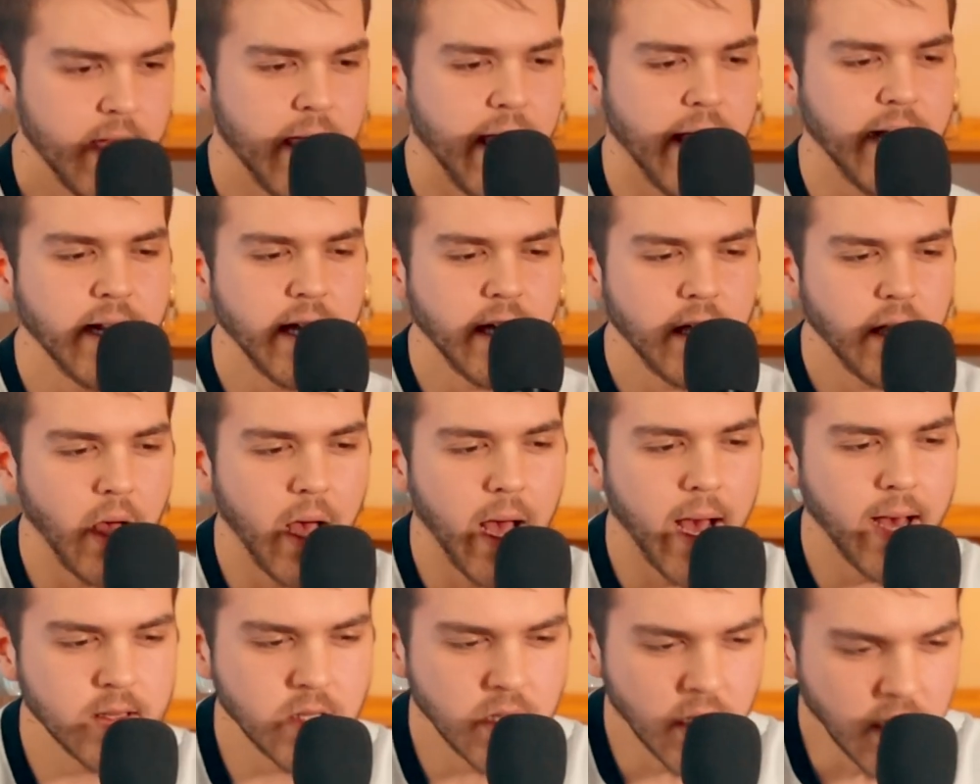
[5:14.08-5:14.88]
And
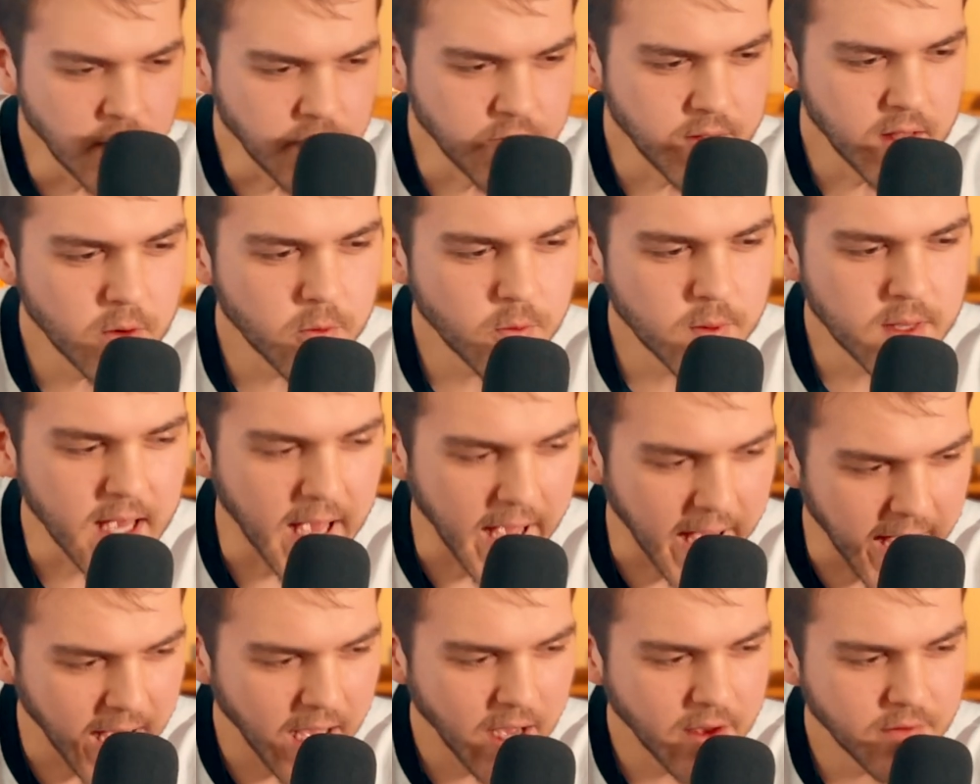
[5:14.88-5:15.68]
I love that we
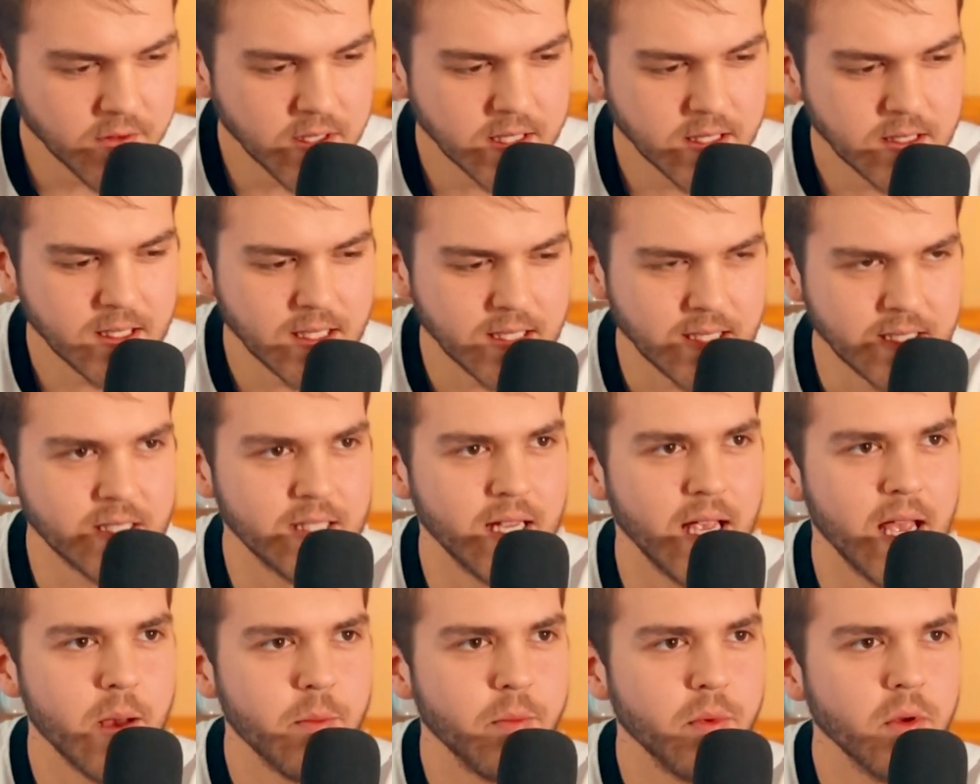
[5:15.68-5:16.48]
have this
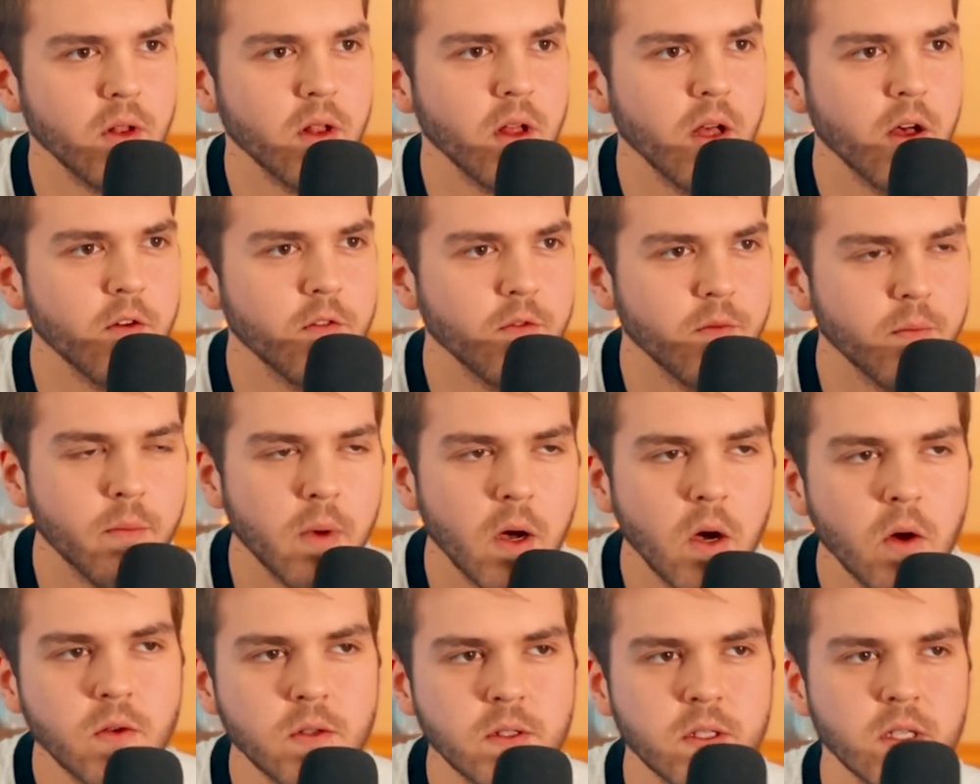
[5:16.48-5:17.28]
example of
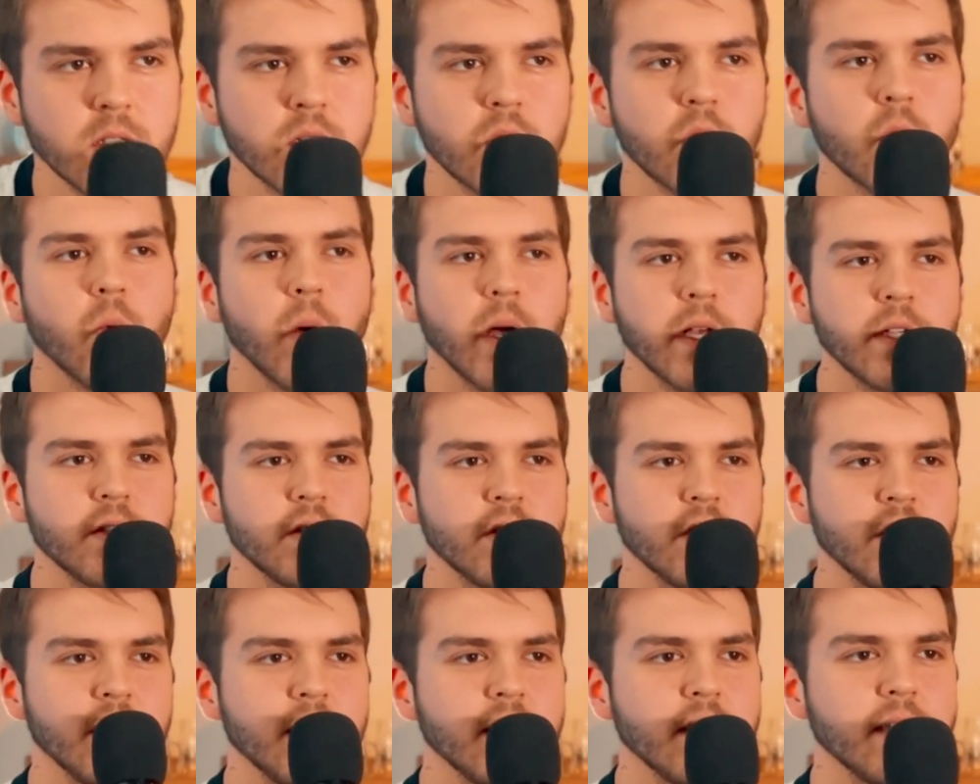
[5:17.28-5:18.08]
Moses
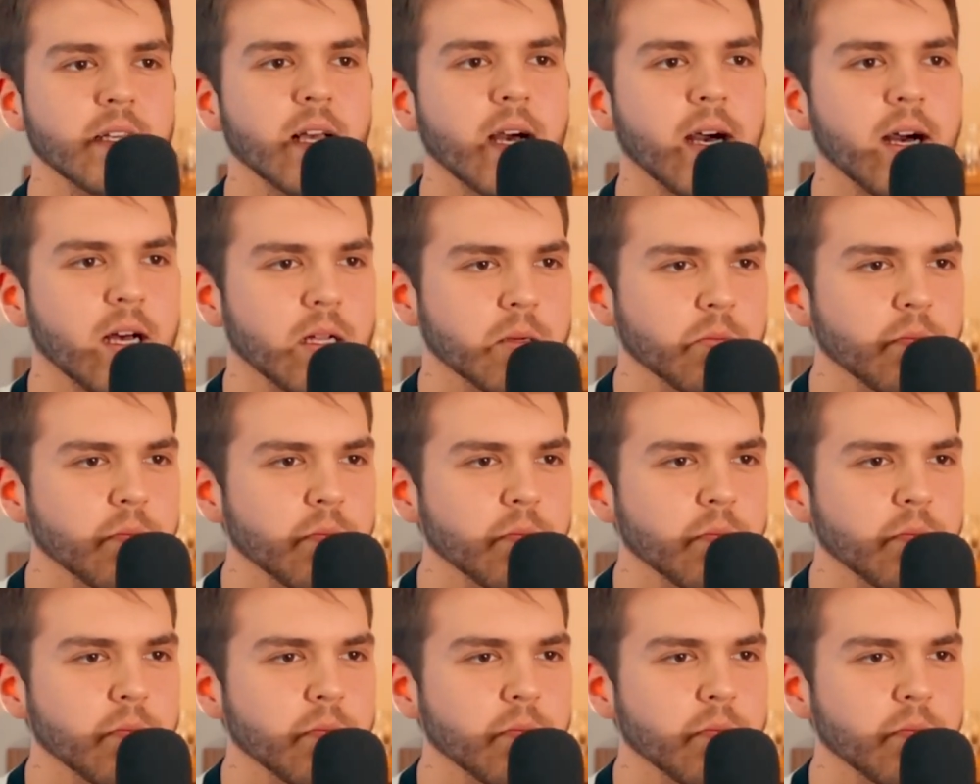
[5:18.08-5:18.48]
questioning God.